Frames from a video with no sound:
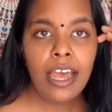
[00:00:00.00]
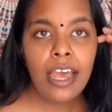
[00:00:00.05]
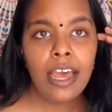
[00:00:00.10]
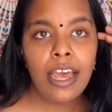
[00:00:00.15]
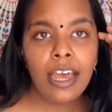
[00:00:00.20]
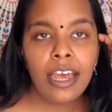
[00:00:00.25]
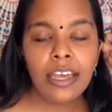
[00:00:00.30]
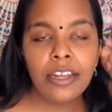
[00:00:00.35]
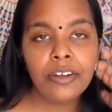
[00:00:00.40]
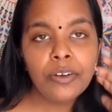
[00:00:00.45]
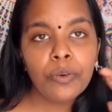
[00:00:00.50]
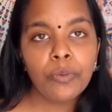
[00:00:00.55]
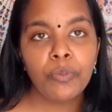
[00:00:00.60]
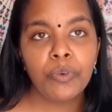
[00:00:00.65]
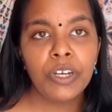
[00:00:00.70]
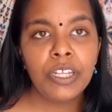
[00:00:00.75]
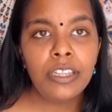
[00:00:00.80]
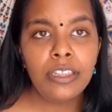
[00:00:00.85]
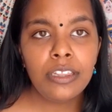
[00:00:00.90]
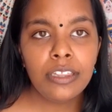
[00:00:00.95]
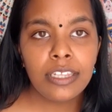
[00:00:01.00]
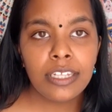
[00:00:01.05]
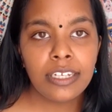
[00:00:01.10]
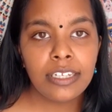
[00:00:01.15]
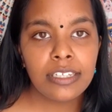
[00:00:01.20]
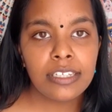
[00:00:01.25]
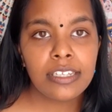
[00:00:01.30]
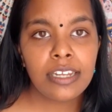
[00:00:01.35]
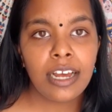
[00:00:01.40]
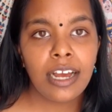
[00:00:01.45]
And with
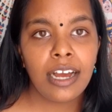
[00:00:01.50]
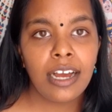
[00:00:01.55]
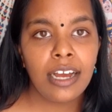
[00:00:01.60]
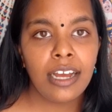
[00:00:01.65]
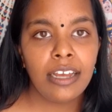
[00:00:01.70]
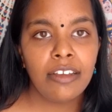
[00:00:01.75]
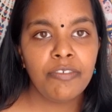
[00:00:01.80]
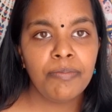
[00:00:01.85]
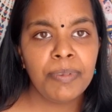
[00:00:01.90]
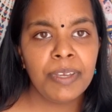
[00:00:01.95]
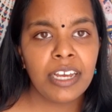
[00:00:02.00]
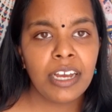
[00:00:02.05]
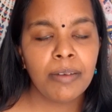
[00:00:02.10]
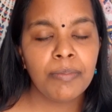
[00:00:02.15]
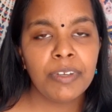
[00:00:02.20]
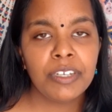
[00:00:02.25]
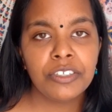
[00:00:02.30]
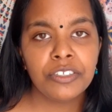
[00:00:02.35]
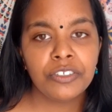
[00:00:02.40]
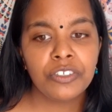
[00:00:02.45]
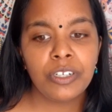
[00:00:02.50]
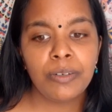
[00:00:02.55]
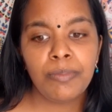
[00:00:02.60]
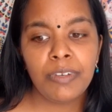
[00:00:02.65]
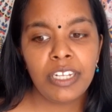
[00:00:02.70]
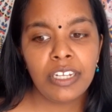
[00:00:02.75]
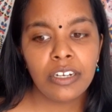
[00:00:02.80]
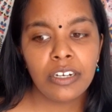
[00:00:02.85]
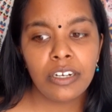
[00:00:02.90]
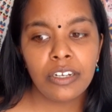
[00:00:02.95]
this, I've become
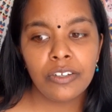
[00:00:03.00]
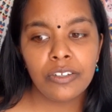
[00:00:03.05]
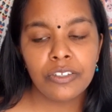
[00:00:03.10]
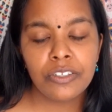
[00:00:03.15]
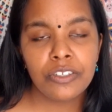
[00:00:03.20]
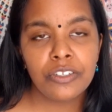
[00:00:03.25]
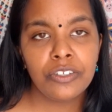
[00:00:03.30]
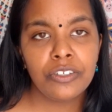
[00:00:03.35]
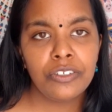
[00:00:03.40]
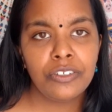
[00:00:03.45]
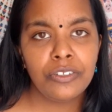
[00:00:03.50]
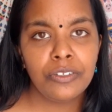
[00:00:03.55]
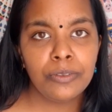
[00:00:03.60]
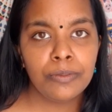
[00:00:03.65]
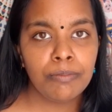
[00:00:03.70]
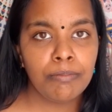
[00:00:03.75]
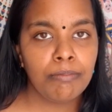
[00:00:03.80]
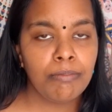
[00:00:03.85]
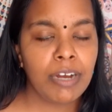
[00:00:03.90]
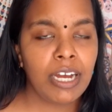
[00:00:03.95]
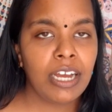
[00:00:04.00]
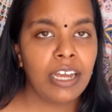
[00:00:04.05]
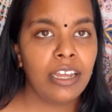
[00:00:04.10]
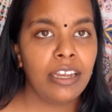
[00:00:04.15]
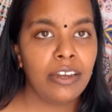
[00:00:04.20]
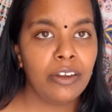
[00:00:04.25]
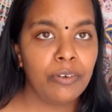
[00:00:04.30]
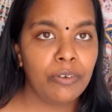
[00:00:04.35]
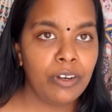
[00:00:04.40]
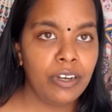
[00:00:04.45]
extremely close to
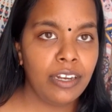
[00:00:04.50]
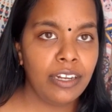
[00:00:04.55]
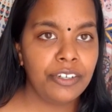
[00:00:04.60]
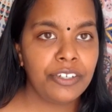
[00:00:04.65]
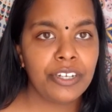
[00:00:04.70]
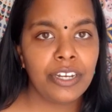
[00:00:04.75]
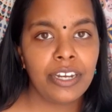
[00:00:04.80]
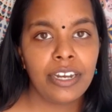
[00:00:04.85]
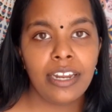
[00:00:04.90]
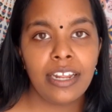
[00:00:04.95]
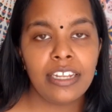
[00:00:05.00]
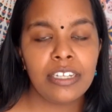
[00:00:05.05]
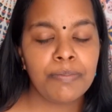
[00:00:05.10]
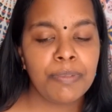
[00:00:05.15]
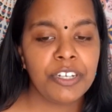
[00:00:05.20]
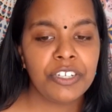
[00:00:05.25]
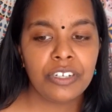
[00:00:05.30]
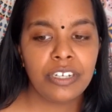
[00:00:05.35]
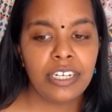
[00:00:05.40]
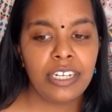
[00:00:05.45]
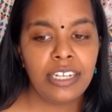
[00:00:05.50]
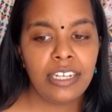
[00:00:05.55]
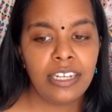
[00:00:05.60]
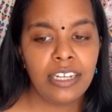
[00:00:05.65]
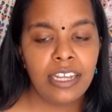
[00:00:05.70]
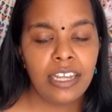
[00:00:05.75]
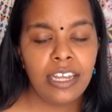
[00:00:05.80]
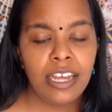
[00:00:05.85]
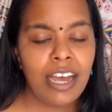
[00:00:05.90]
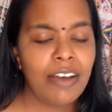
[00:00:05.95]
my religion, especially,
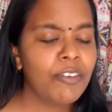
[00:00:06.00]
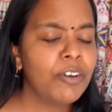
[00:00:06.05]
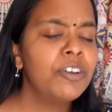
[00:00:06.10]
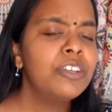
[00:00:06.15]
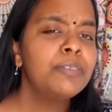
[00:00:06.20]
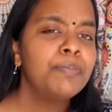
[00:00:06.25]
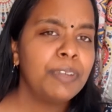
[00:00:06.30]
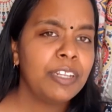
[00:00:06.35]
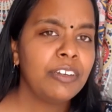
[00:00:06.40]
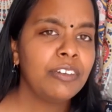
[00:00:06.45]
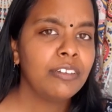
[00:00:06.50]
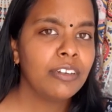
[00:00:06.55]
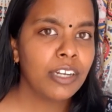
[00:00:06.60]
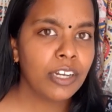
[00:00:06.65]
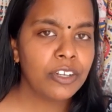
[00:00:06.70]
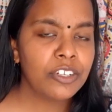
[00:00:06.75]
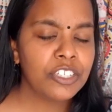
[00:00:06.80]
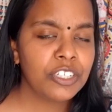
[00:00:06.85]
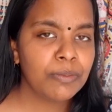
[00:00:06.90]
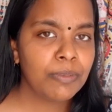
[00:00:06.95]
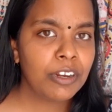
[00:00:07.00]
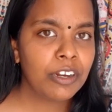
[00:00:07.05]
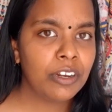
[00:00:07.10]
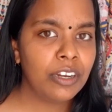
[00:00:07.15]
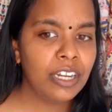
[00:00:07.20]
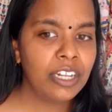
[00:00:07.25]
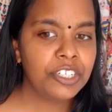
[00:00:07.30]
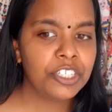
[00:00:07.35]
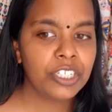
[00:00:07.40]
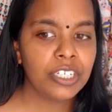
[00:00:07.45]
I've always been close to my
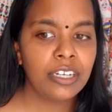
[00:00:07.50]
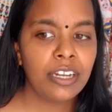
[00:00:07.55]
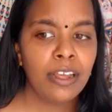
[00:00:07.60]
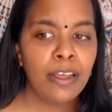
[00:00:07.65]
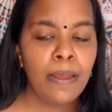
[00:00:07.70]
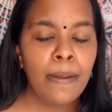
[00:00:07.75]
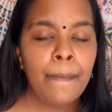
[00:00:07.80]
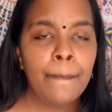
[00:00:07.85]
religion,